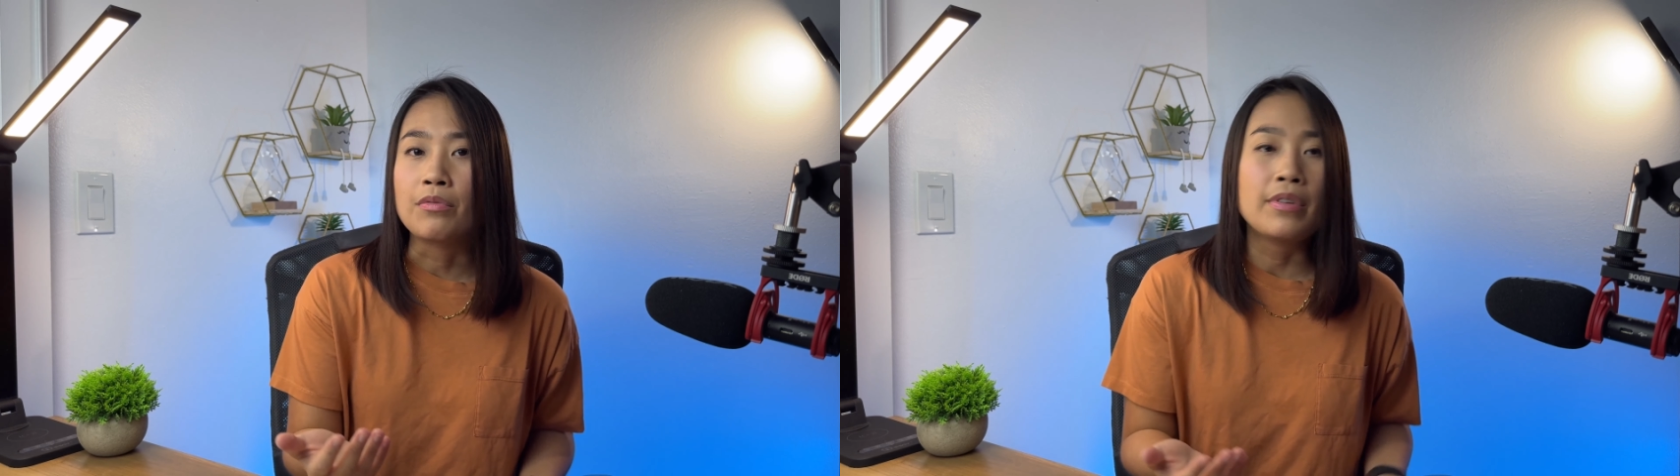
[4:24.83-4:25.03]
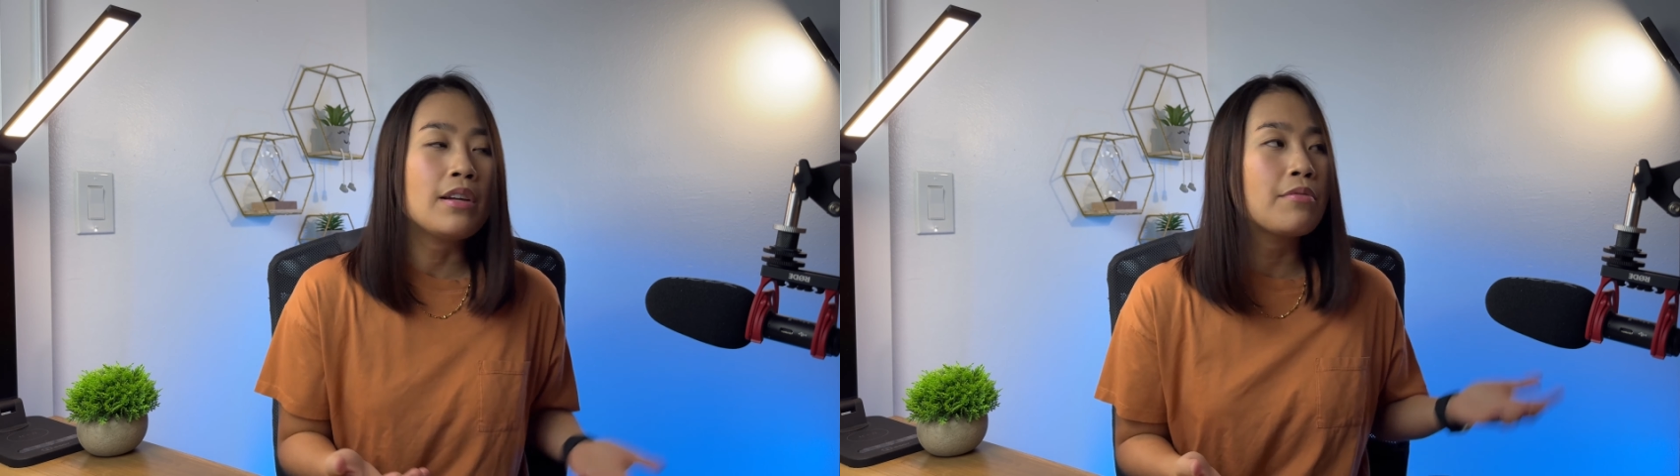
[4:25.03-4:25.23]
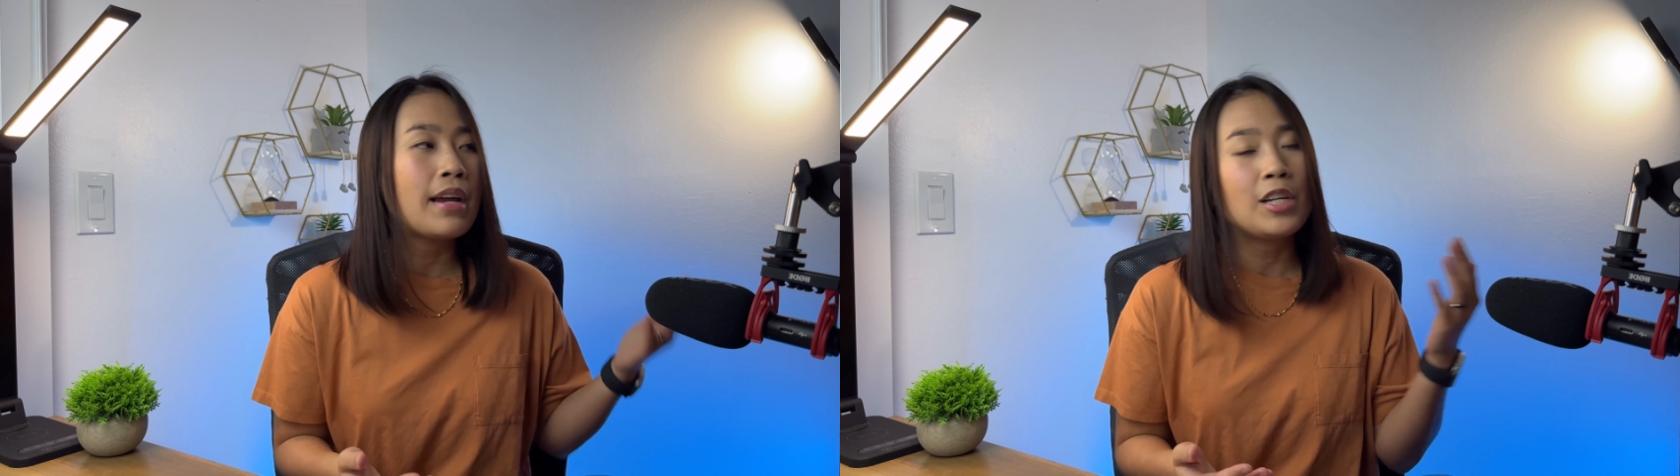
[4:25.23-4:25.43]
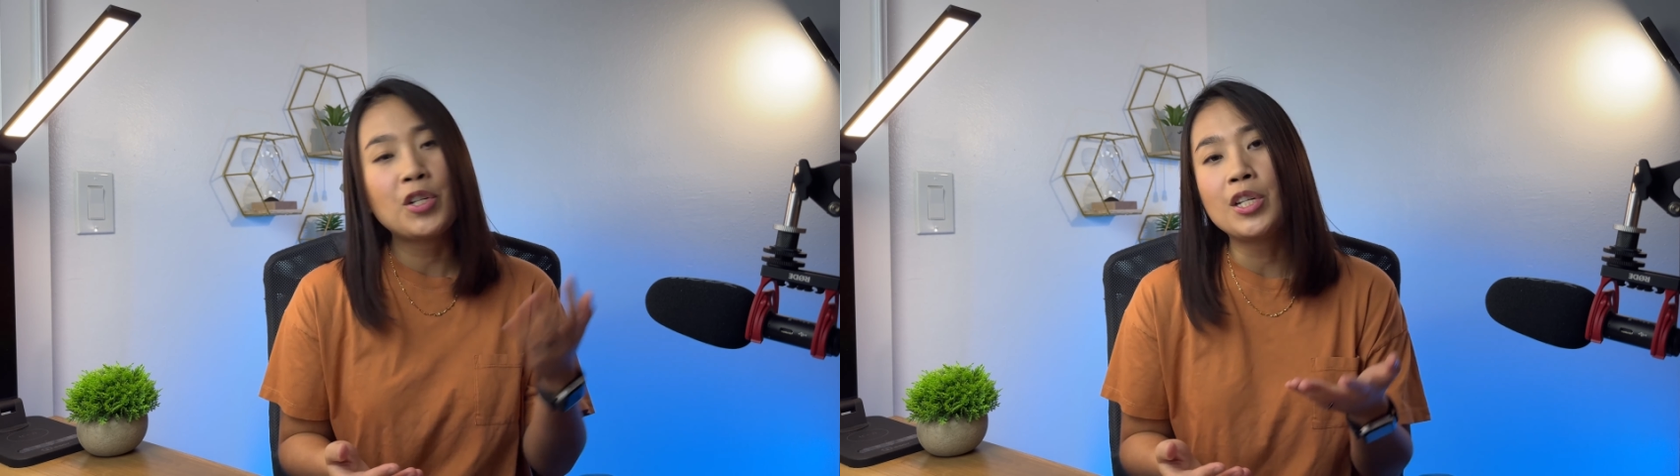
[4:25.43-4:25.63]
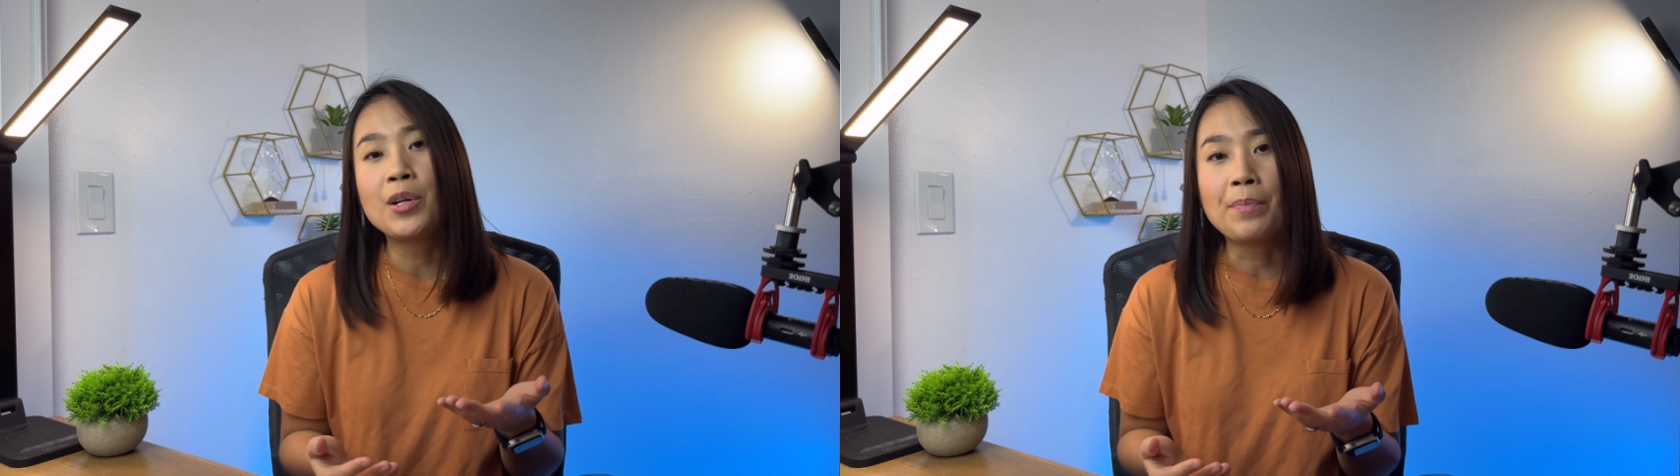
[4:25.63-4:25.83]

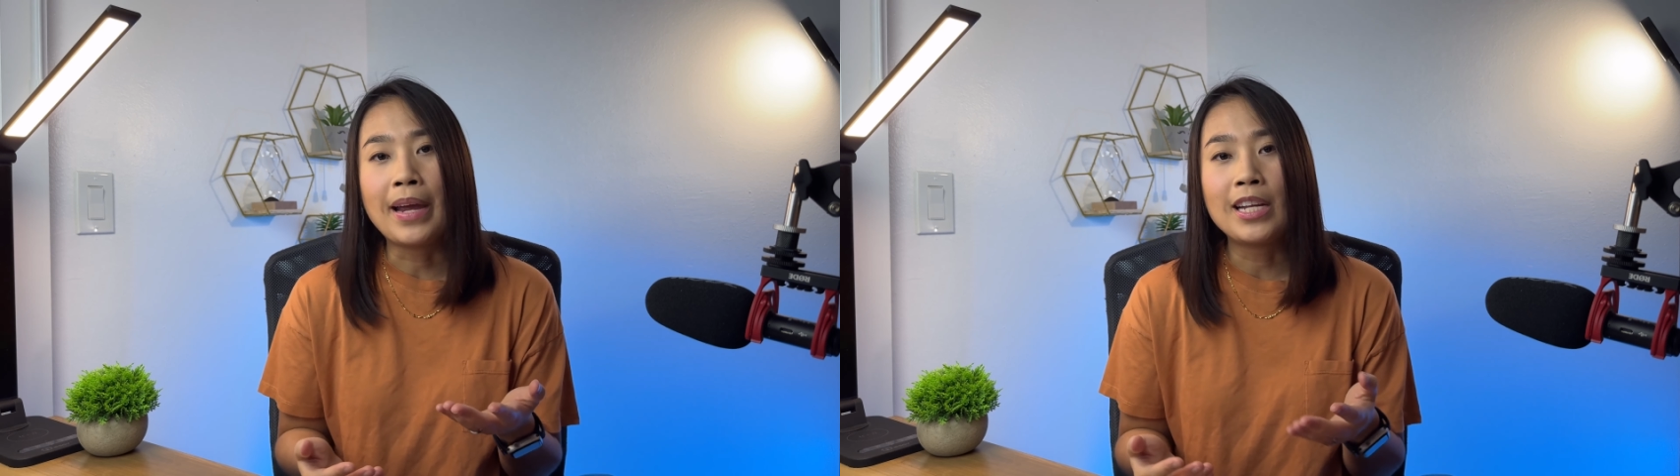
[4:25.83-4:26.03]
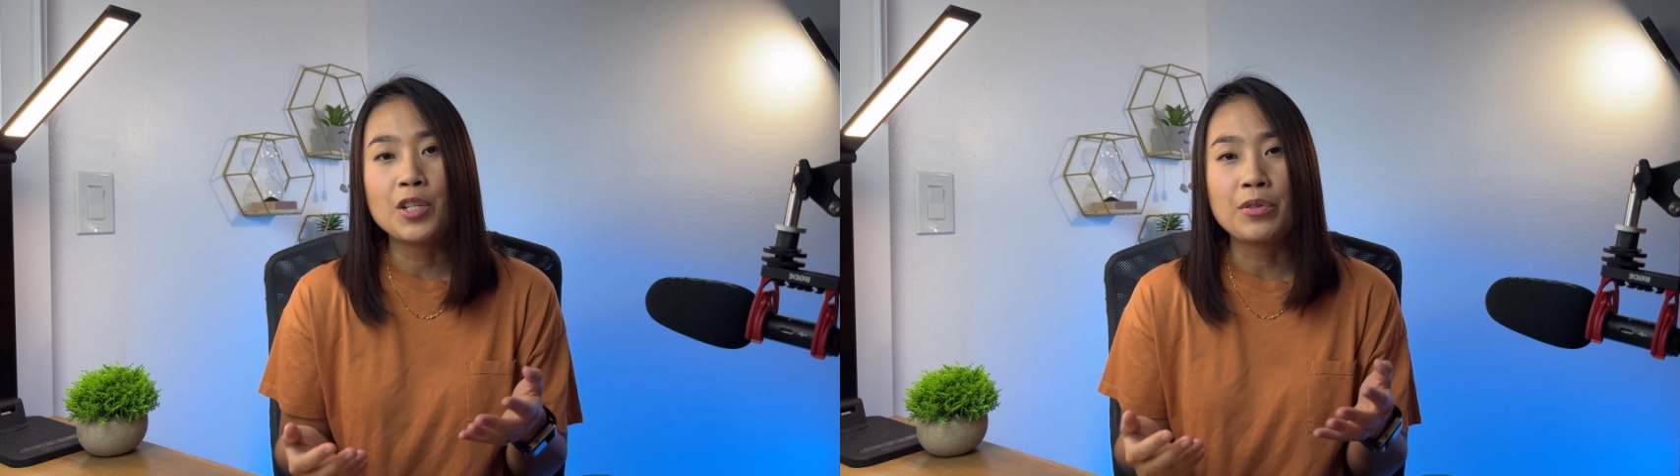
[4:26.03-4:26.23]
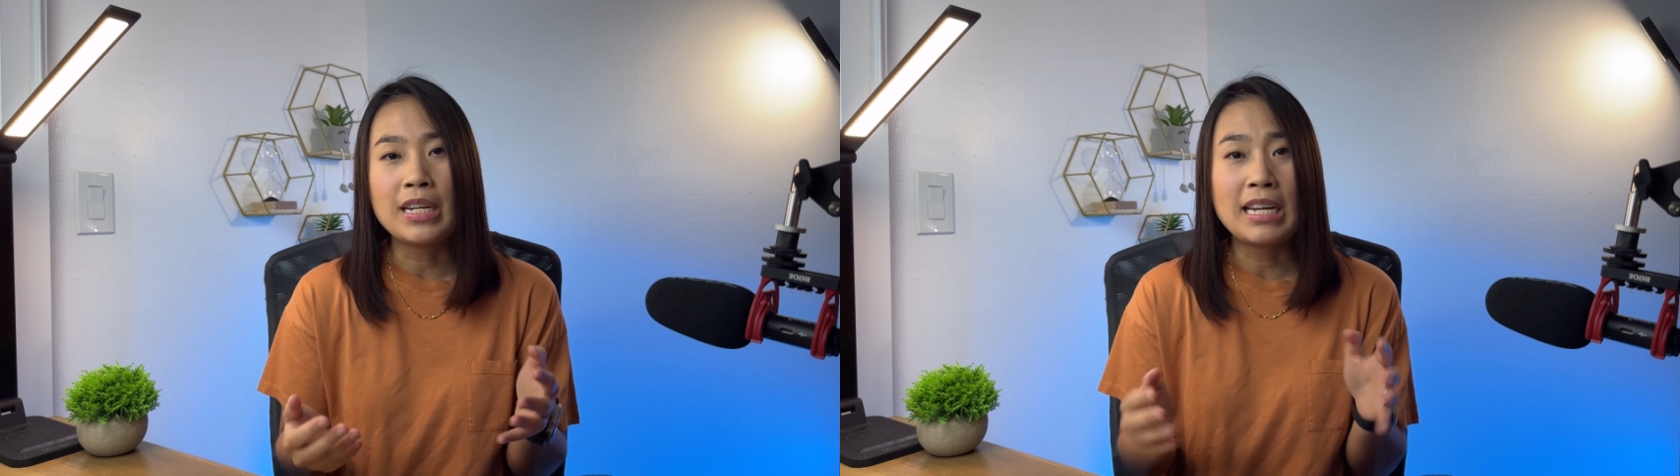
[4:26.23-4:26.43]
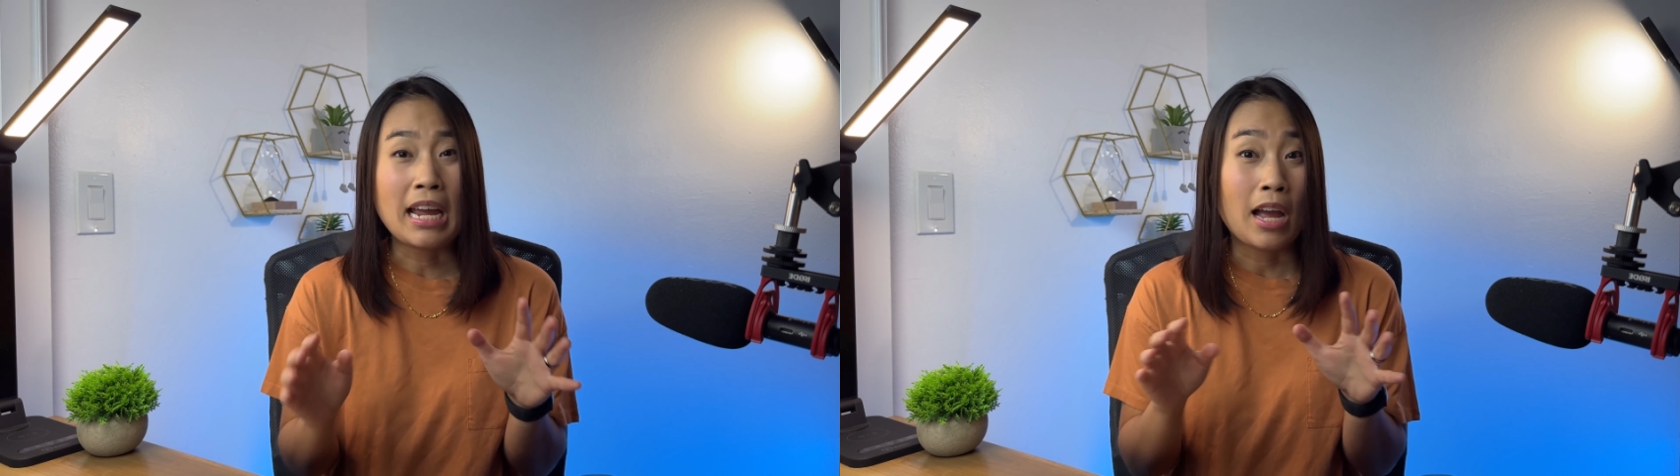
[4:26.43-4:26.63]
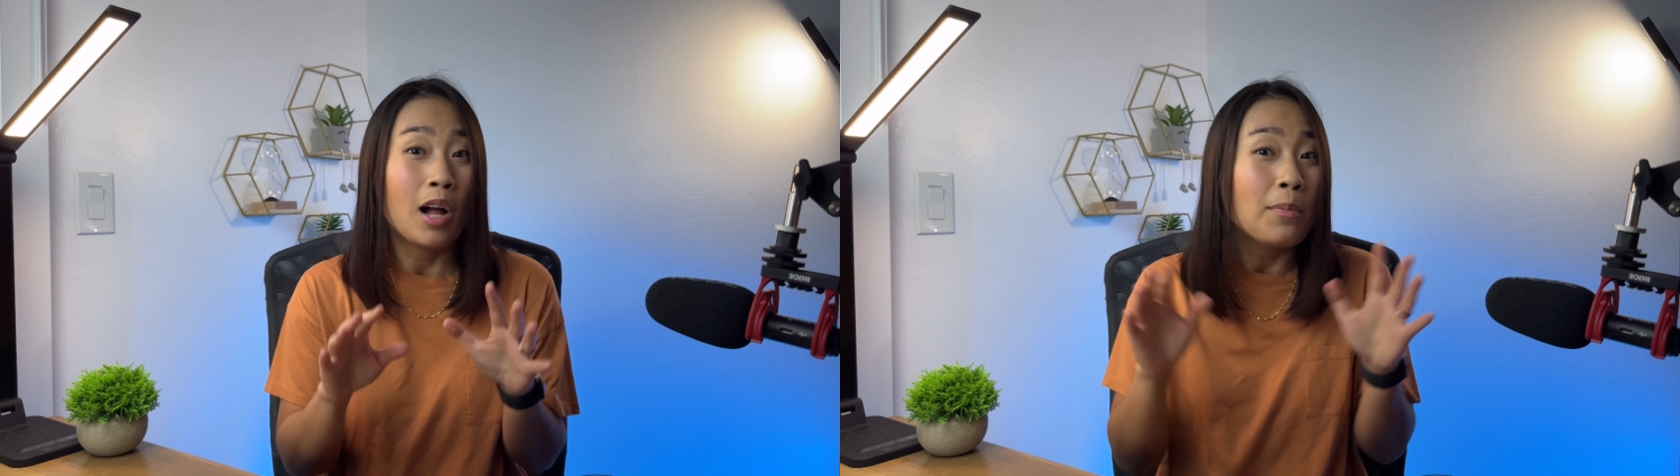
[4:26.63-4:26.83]
rearranging your pantry
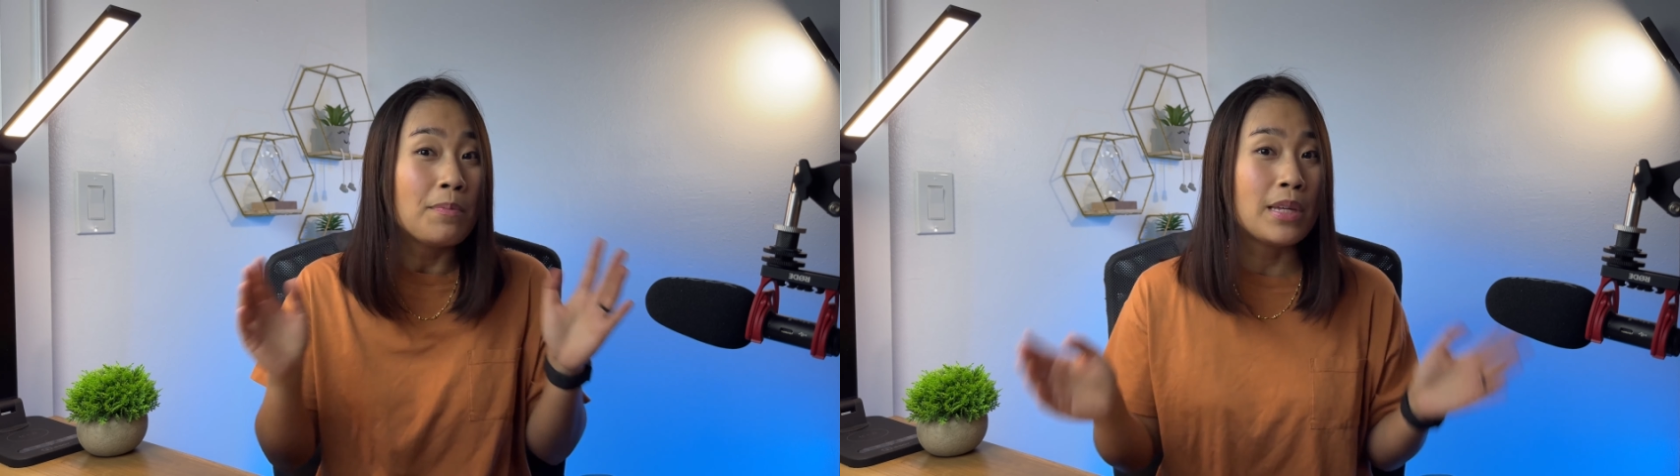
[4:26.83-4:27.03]
help